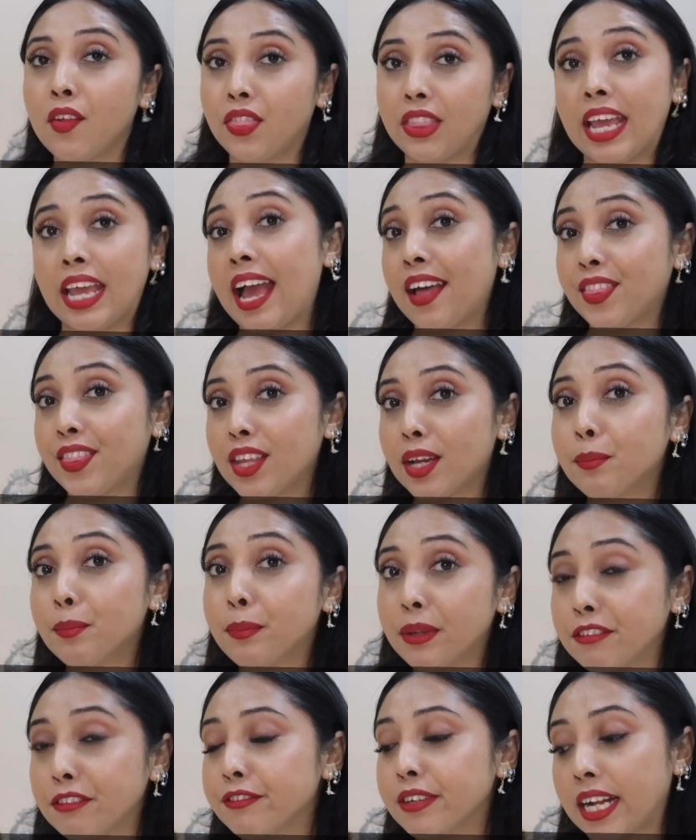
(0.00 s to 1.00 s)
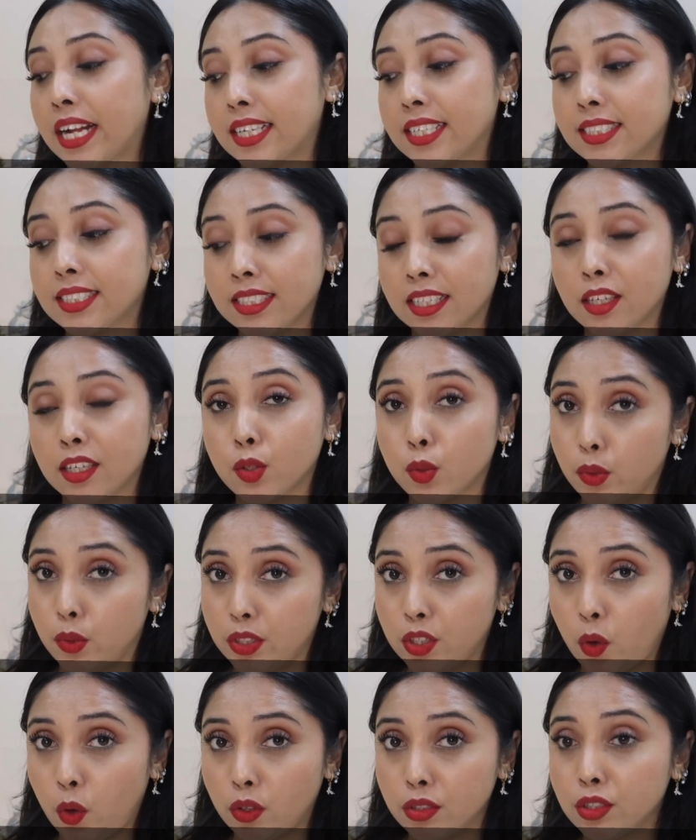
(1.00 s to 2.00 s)
They had their big Friday sale
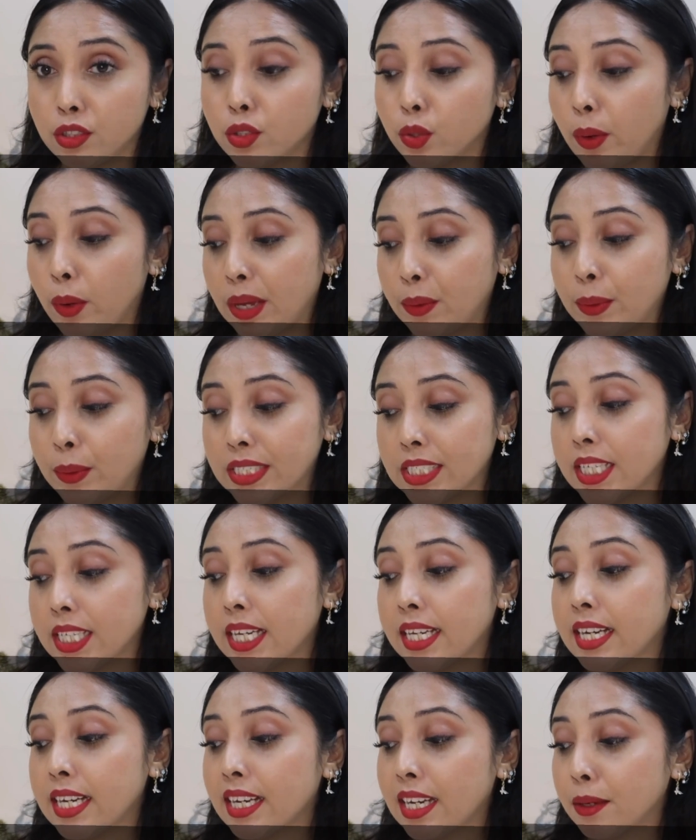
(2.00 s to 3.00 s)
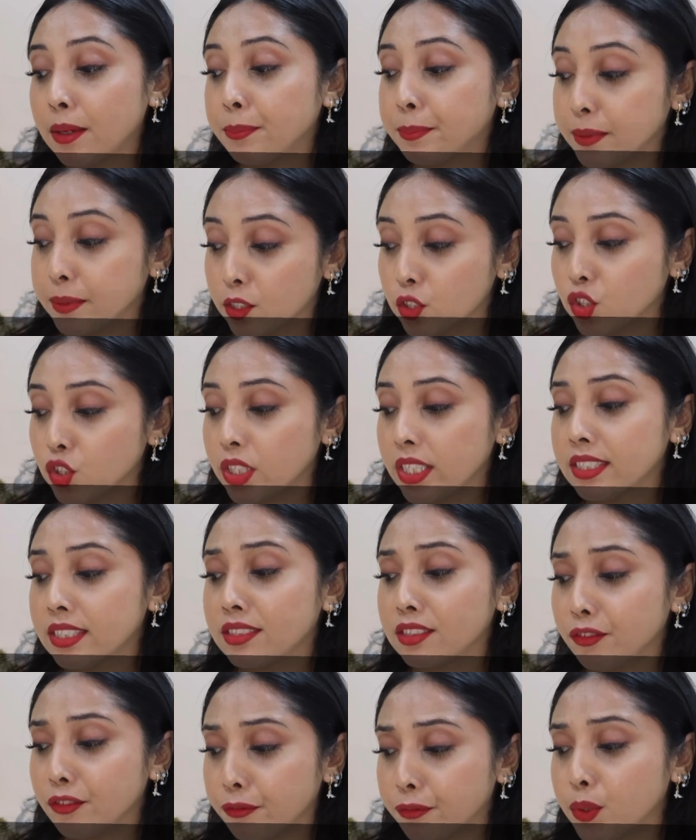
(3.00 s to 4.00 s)
going on, so I went ahead and I
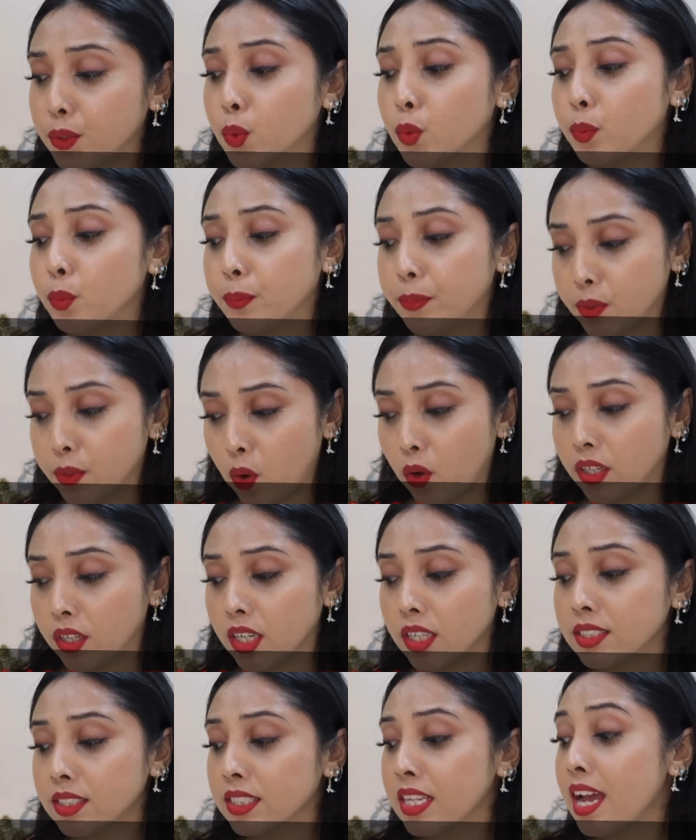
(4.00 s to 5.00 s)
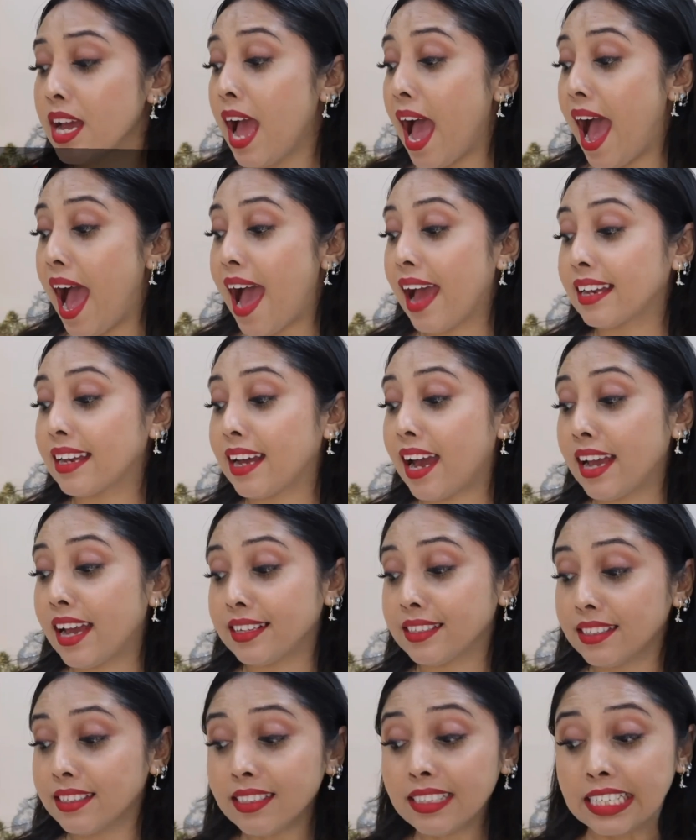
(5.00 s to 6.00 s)
purchased few products, and
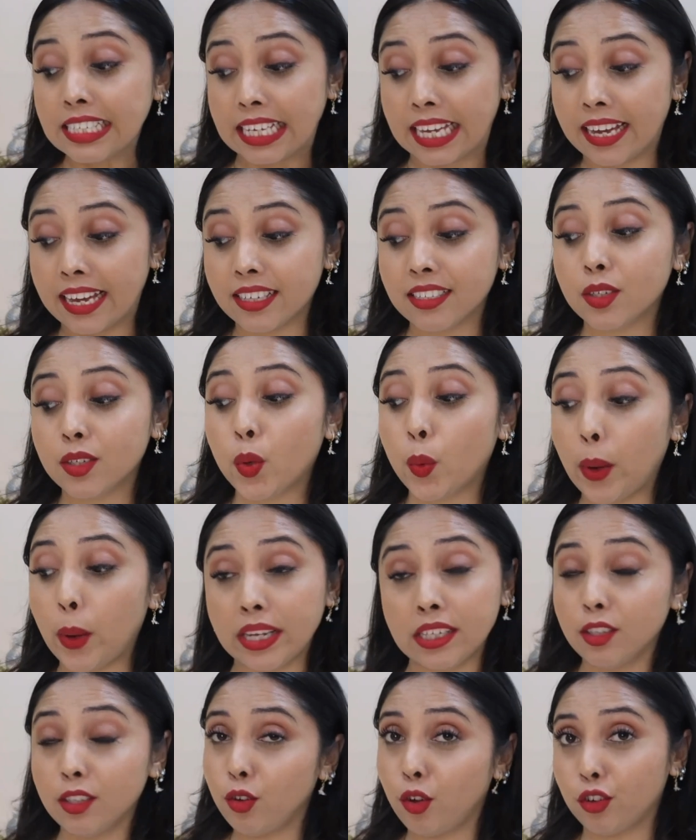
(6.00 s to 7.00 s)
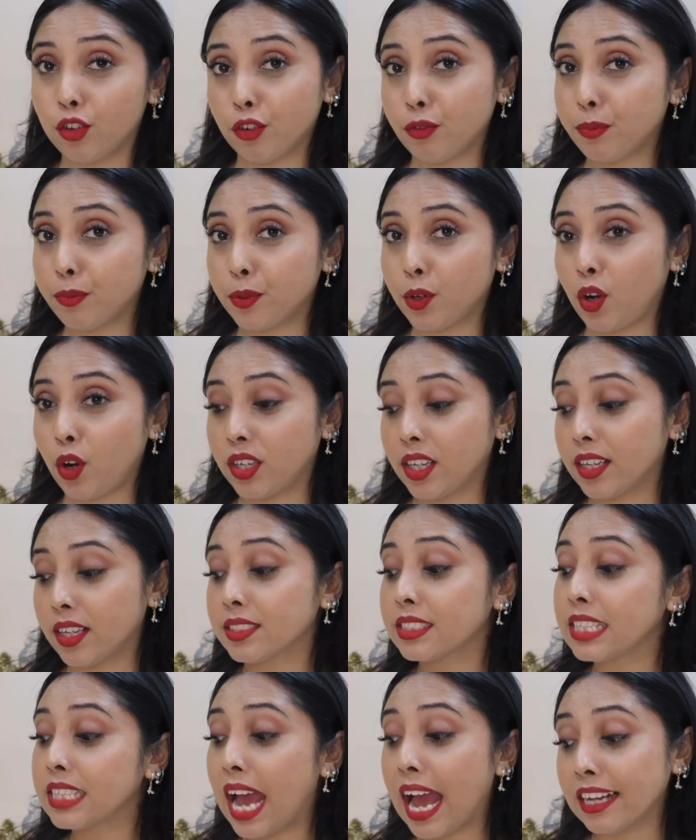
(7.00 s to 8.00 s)
I did get quite a lot of
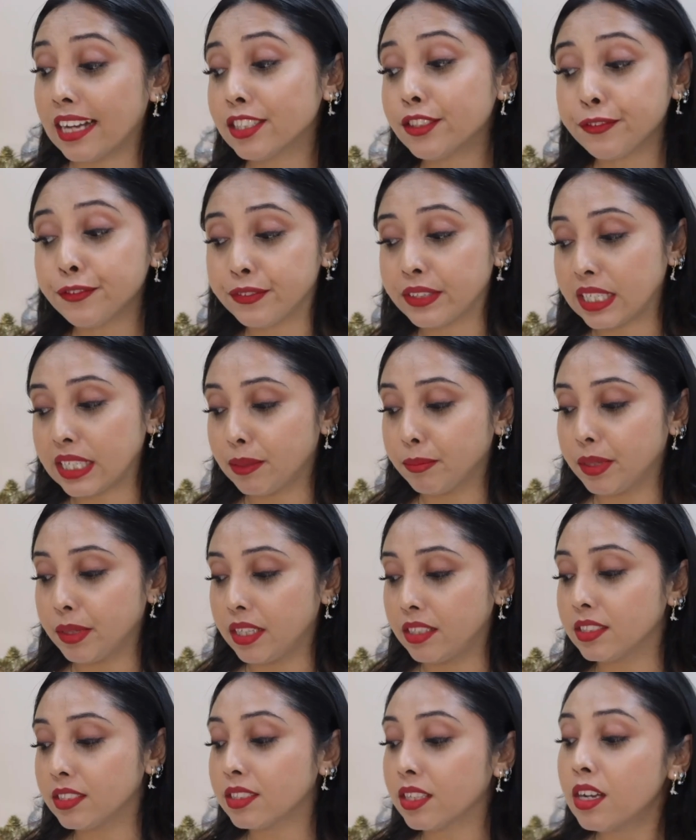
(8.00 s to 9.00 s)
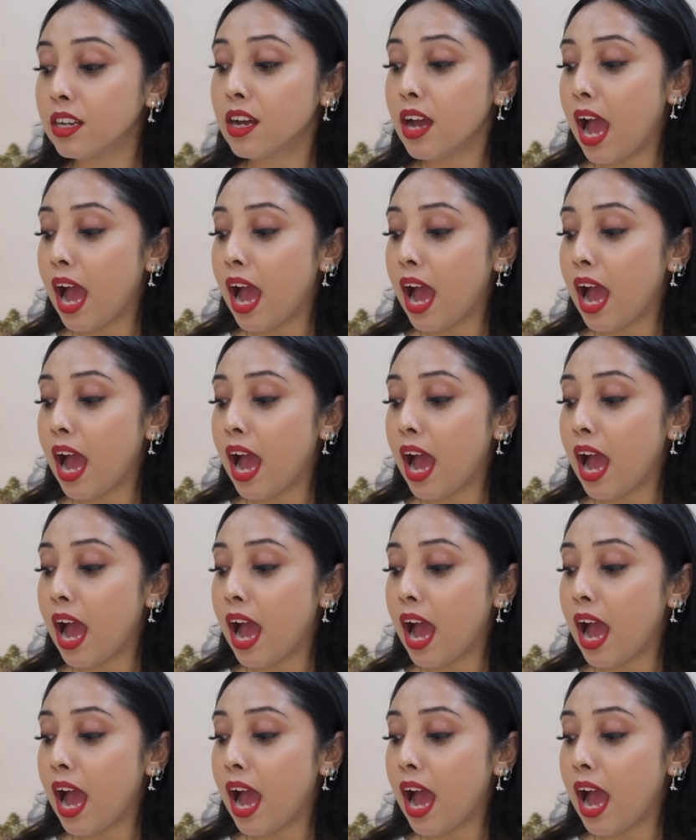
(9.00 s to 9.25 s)
products as freebies,